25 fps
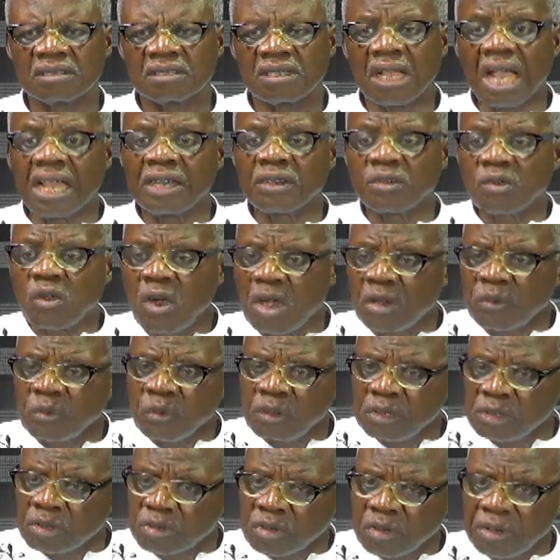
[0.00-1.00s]
and God
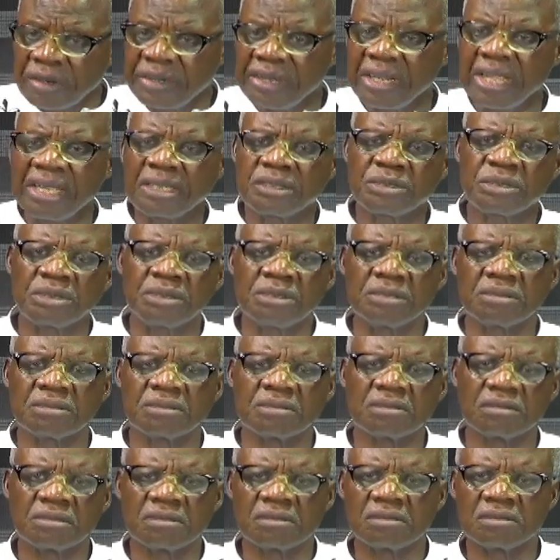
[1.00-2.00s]
will draw near to you.
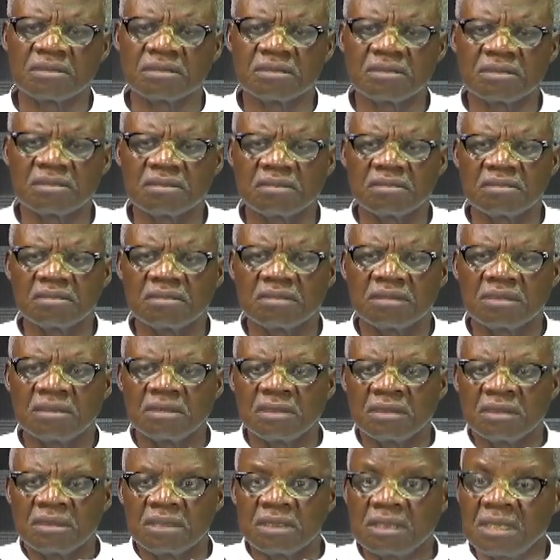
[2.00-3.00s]

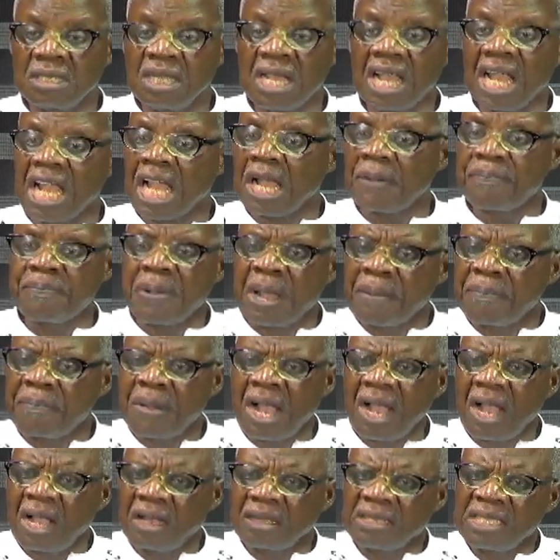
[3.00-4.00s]
Dear
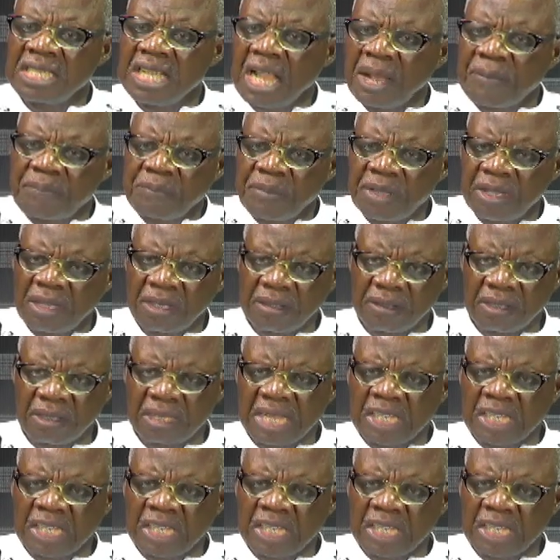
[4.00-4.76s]
Ebema Nyame,